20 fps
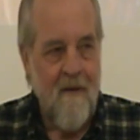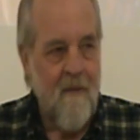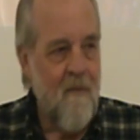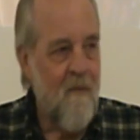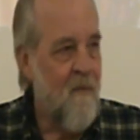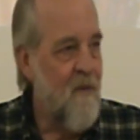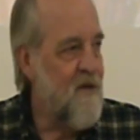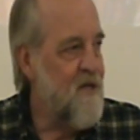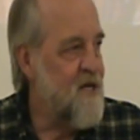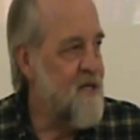
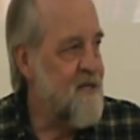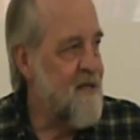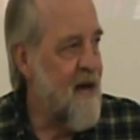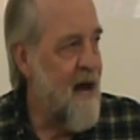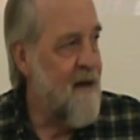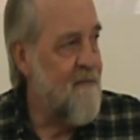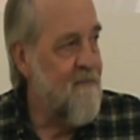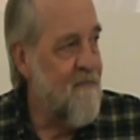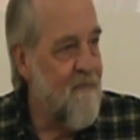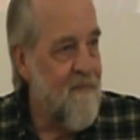We just
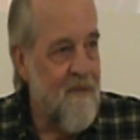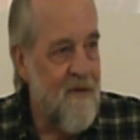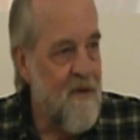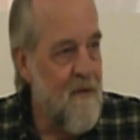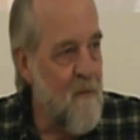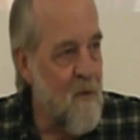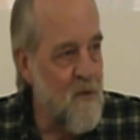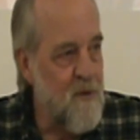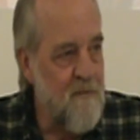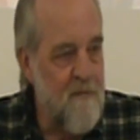had the
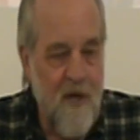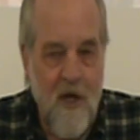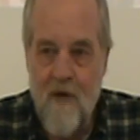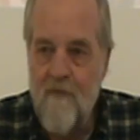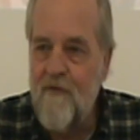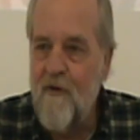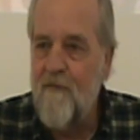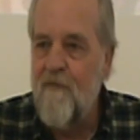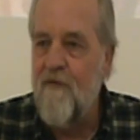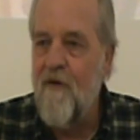most
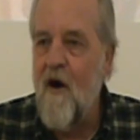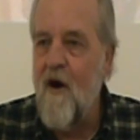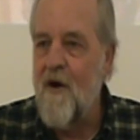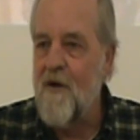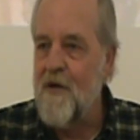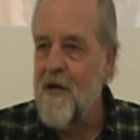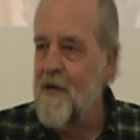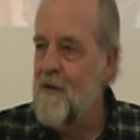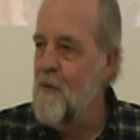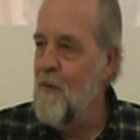beautiful
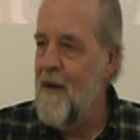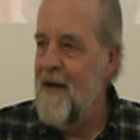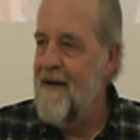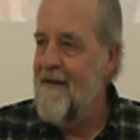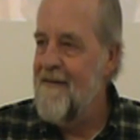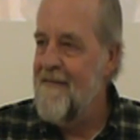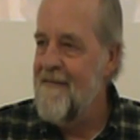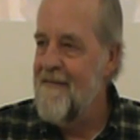fall, didn't we?